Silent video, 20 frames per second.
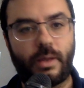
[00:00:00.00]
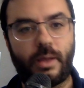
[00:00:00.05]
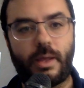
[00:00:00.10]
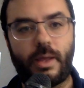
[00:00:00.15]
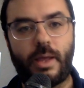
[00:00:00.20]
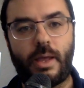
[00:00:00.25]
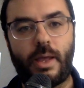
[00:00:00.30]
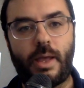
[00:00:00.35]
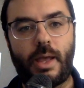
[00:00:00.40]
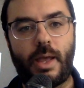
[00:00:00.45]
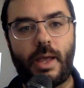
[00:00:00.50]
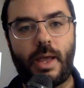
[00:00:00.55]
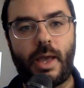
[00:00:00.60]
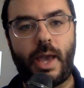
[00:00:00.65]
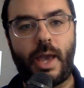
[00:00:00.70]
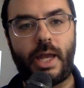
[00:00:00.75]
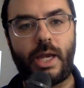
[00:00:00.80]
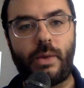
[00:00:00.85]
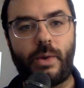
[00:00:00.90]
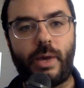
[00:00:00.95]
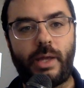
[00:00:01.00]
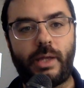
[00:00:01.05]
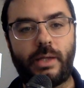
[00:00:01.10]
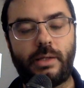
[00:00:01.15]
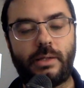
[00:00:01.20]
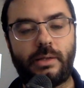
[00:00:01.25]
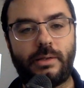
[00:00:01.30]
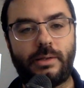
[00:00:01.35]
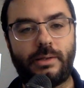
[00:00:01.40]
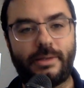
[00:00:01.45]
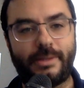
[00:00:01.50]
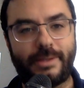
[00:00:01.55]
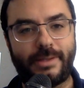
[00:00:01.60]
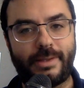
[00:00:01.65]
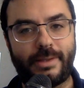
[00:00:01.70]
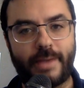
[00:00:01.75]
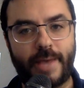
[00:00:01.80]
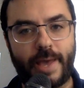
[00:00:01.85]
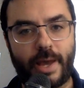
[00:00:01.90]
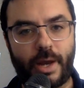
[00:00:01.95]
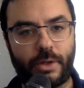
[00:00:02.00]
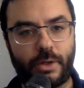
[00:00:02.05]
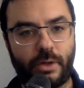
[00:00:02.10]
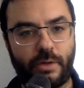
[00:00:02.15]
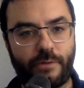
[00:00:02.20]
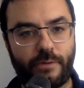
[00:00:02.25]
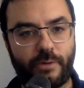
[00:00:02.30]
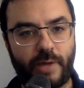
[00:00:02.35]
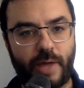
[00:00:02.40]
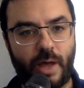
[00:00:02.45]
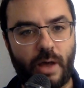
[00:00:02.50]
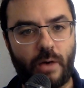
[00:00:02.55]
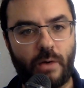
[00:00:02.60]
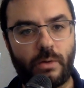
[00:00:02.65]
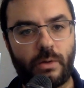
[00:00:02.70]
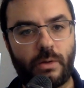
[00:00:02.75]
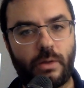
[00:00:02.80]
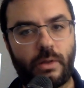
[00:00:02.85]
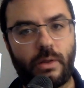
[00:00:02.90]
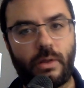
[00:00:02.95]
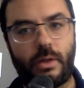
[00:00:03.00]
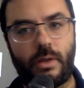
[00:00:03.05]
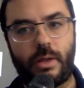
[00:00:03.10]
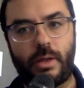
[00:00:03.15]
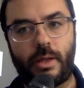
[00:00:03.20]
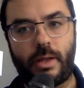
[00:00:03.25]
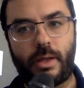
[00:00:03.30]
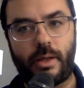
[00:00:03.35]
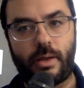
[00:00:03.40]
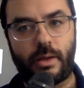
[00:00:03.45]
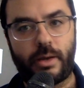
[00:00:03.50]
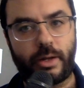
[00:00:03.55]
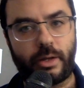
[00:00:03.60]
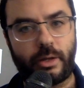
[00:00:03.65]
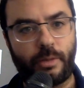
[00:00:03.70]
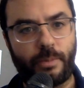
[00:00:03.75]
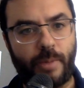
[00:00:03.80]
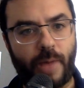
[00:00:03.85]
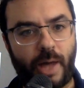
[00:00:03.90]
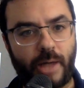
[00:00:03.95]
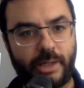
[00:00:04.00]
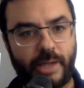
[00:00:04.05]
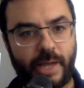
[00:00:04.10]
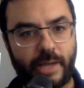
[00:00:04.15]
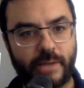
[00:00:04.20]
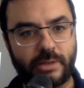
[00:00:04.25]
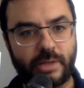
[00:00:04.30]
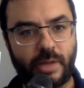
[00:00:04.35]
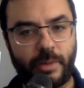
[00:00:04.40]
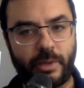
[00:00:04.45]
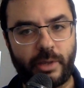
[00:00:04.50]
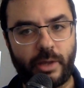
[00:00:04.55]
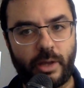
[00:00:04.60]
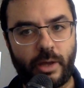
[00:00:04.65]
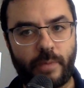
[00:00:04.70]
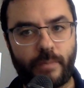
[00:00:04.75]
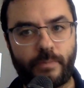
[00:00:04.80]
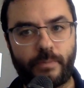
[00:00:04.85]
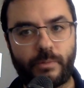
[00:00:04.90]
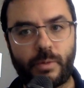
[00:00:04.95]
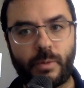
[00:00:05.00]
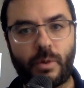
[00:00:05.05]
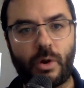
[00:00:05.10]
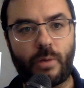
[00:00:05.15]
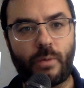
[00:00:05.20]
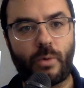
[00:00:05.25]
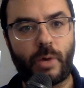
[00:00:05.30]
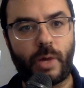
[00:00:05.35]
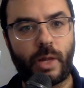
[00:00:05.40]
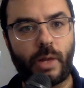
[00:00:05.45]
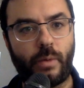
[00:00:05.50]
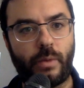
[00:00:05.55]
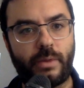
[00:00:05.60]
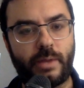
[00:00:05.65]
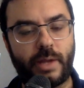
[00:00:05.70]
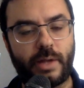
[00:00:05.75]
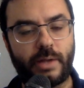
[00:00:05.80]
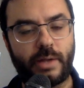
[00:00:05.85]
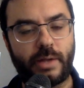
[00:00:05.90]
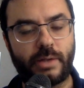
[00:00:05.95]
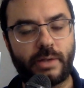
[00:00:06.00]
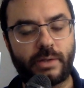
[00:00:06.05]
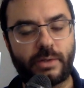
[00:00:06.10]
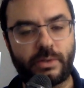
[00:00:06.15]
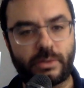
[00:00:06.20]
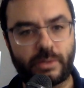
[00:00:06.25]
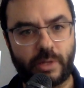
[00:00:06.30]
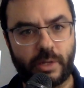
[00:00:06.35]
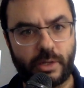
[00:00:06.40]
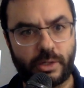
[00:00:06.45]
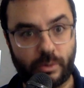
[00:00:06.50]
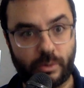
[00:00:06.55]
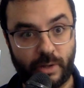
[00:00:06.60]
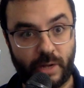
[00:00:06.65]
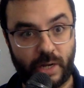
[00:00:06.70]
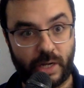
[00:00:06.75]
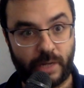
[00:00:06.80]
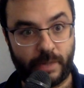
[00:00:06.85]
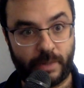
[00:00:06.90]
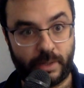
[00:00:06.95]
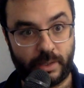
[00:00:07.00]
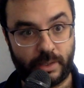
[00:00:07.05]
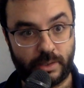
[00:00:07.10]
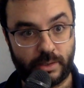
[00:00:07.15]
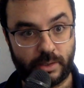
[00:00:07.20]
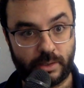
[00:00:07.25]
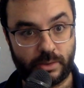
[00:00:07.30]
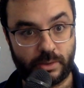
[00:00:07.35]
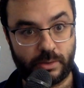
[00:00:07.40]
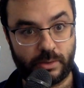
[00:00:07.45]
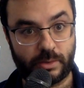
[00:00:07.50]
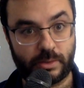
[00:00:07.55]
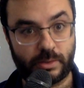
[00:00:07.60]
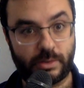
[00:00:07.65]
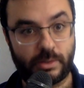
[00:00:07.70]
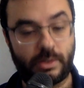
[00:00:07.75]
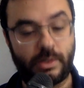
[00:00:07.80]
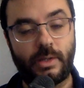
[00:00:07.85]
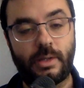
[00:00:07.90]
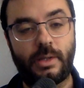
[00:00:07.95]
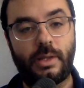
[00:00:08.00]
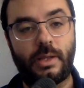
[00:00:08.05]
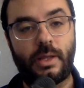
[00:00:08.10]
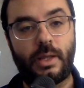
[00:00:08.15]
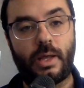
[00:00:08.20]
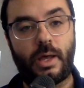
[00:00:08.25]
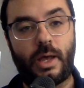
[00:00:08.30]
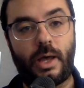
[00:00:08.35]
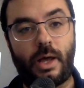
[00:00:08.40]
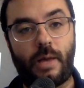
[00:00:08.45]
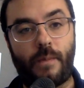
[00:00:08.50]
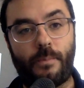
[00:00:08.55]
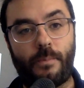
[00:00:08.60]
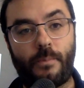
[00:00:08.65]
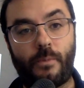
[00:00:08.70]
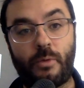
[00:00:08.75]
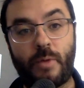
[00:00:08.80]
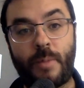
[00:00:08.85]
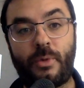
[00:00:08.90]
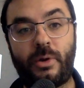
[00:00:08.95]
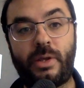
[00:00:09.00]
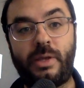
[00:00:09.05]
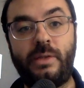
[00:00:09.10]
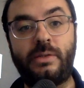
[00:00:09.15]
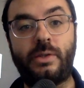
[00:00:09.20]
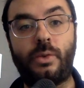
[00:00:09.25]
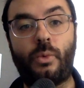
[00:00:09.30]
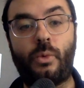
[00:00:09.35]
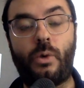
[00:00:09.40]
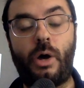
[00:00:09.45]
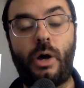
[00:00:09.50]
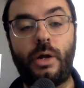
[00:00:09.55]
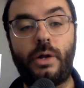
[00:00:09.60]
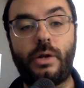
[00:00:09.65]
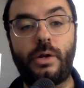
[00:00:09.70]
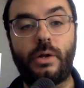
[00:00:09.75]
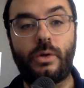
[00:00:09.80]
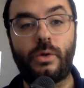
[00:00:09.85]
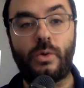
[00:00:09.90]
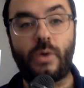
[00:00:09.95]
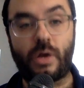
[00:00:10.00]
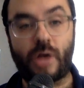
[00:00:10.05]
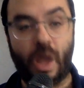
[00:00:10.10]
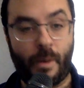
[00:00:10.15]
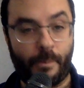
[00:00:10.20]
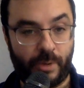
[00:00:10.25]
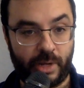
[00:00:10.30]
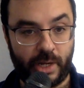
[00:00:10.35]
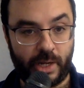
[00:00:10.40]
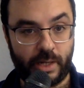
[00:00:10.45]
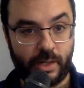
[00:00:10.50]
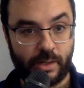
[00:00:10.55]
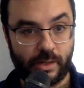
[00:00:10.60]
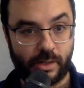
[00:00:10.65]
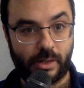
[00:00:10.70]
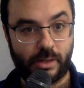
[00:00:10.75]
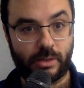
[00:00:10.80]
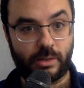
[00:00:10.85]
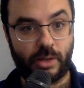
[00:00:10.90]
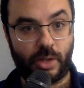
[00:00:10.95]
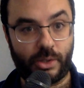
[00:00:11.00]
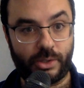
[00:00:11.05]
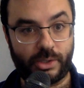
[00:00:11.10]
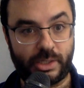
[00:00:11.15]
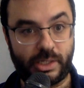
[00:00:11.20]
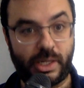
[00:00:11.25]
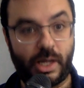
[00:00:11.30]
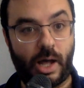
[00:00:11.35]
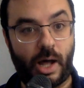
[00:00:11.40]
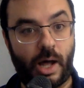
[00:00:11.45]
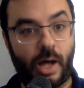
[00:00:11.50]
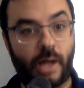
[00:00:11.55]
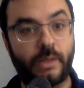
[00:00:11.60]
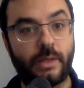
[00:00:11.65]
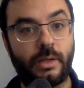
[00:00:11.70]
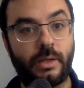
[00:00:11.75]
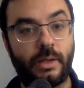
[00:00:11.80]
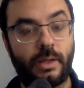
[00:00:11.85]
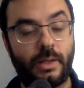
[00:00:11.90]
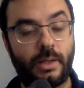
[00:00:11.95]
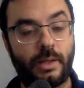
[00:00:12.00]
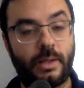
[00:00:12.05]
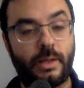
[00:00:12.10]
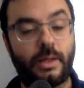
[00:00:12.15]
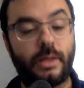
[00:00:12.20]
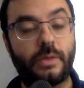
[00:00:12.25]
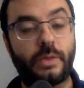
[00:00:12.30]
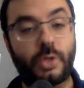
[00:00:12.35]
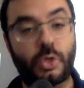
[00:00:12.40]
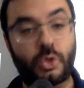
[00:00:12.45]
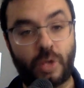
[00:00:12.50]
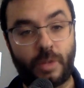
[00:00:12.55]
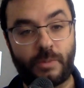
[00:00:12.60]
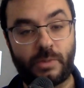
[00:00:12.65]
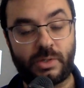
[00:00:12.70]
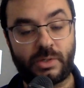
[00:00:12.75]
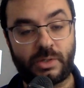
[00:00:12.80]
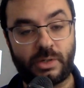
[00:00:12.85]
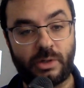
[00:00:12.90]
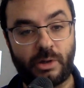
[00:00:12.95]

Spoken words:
Anyway, that'll do it for now. Got a good podcast coming up tomorrow morning with Dennis Kucinich where we talk about these issues. Remember, he's the one who accompanied Tulsi on the trip to Syria